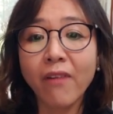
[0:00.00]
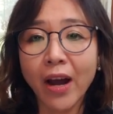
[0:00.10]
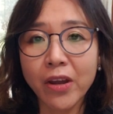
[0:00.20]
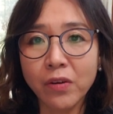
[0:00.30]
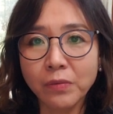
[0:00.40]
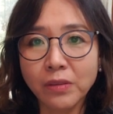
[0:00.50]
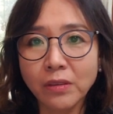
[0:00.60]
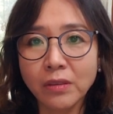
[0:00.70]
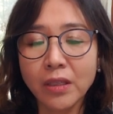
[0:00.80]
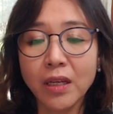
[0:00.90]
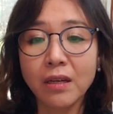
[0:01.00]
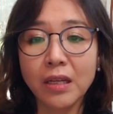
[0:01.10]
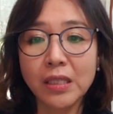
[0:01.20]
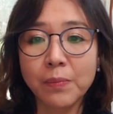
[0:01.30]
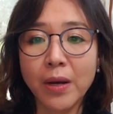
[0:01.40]
viable in
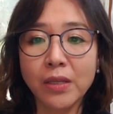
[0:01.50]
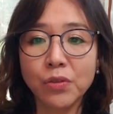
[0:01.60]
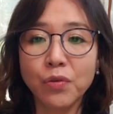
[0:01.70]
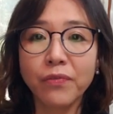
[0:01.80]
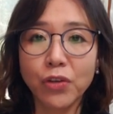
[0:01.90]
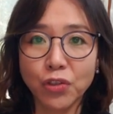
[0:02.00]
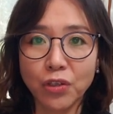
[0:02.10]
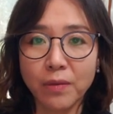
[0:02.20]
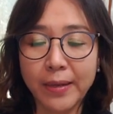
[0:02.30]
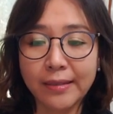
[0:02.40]
response to future